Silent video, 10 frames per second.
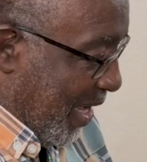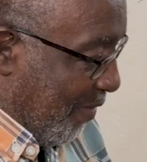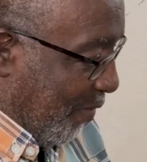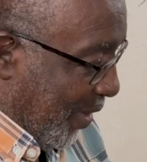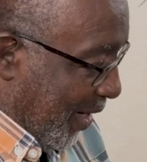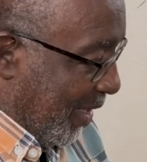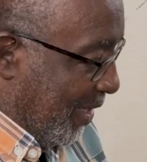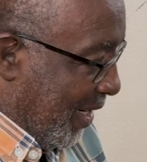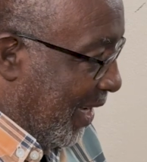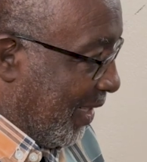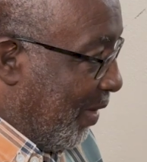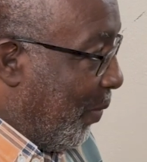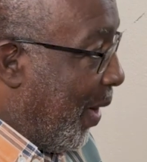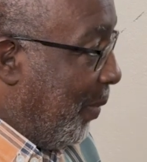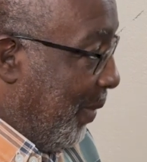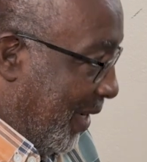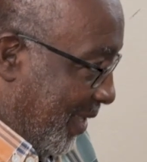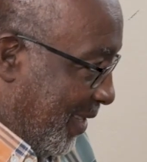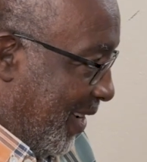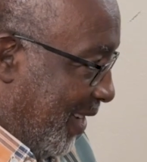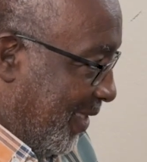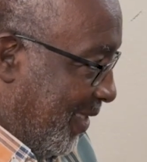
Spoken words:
If we get elected, when we get elected.